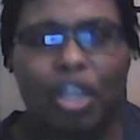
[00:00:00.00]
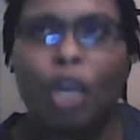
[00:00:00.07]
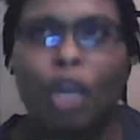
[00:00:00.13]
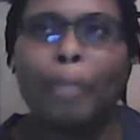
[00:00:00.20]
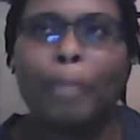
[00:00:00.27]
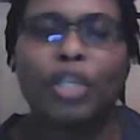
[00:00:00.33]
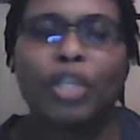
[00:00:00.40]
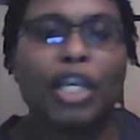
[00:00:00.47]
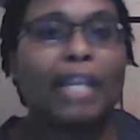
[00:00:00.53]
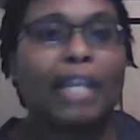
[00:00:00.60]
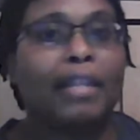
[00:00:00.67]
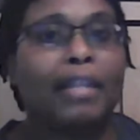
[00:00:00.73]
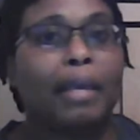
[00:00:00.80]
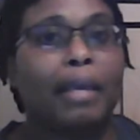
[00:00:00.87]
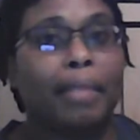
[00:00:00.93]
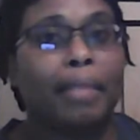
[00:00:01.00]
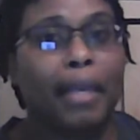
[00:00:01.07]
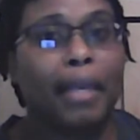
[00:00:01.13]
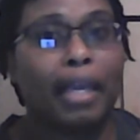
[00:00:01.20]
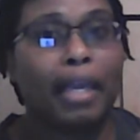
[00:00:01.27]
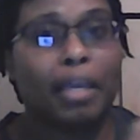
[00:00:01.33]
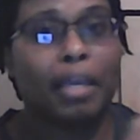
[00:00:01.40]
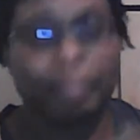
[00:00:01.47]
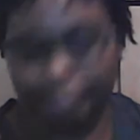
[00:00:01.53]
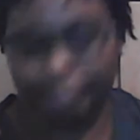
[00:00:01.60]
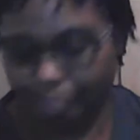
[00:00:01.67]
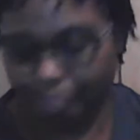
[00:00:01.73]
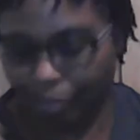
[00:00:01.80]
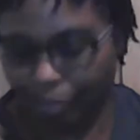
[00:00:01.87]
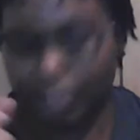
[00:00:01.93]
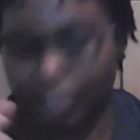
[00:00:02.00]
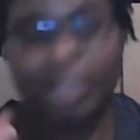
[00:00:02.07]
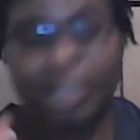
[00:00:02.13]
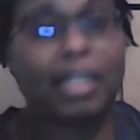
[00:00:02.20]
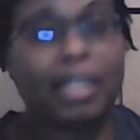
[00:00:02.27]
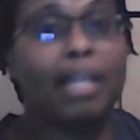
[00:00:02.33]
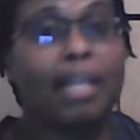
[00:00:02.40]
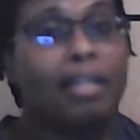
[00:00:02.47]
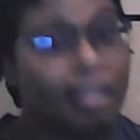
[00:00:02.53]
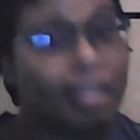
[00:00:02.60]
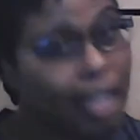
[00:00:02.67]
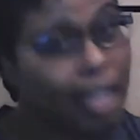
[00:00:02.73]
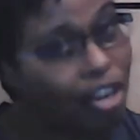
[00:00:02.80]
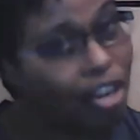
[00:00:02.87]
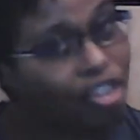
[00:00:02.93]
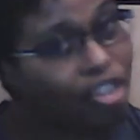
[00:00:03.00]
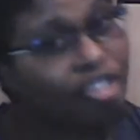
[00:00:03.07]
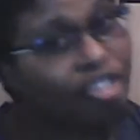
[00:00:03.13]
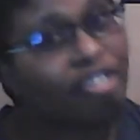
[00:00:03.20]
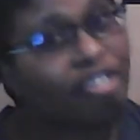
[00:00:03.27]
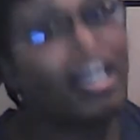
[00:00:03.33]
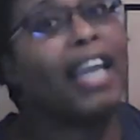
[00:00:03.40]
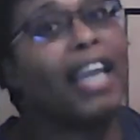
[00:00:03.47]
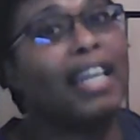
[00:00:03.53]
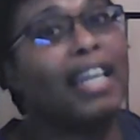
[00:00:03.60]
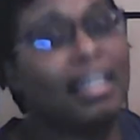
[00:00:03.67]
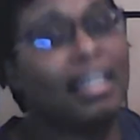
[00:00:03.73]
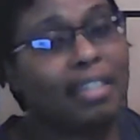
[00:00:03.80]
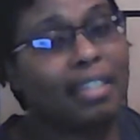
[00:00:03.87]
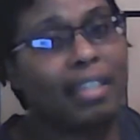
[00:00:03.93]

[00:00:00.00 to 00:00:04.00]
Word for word: So you get the, the seeds, then you grind it,